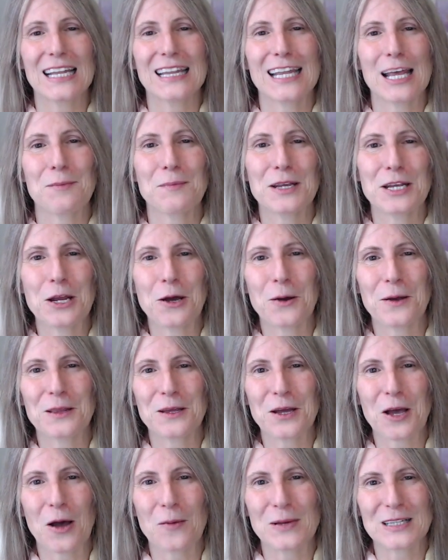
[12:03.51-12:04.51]
Let me know in
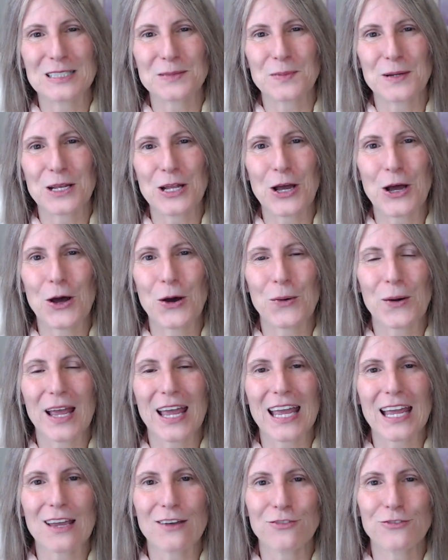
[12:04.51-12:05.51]
the comments below
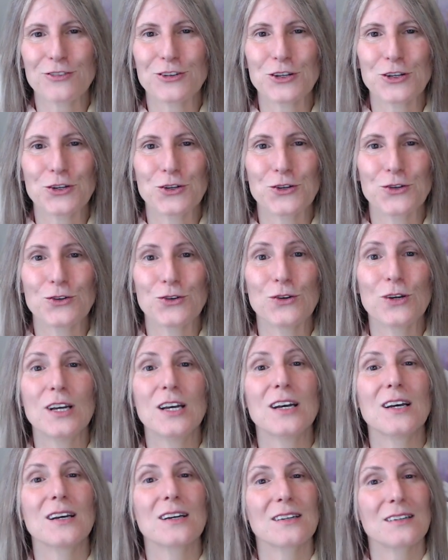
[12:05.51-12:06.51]
if you
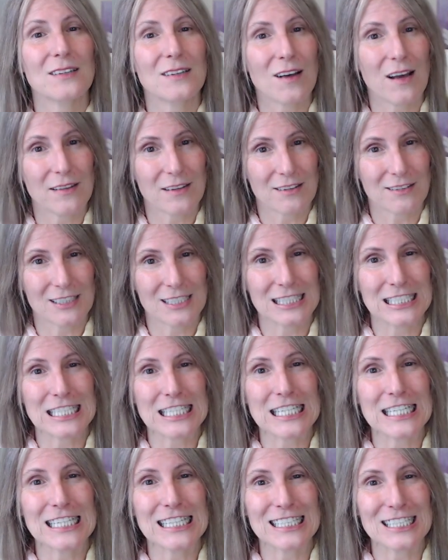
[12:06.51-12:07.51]
got the
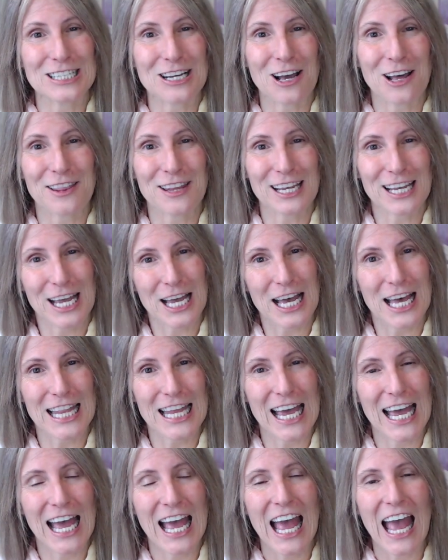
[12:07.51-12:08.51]
crystal and got the
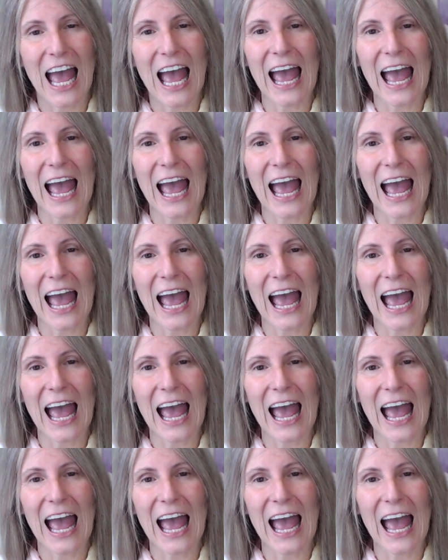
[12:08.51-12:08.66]
colour,